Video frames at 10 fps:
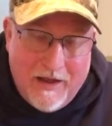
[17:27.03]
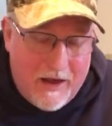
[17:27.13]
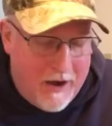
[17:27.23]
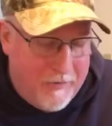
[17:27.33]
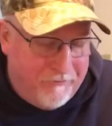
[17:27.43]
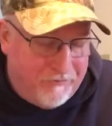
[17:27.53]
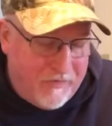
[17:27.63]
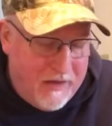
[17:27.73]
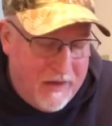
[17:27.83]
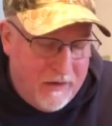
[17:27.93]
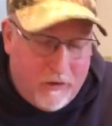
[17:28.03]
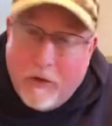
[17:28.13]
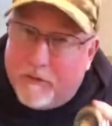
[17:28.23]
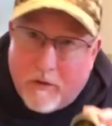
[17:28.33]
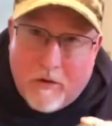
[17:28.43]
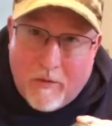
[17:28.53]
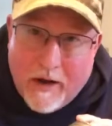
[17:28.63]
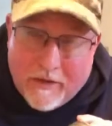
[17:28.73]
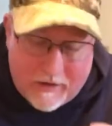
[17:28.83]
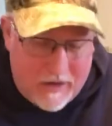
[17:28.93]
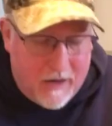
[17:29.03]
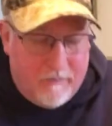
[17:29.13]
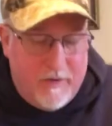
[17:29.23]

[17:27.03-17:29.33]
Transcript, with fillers: um, don't throw away the kit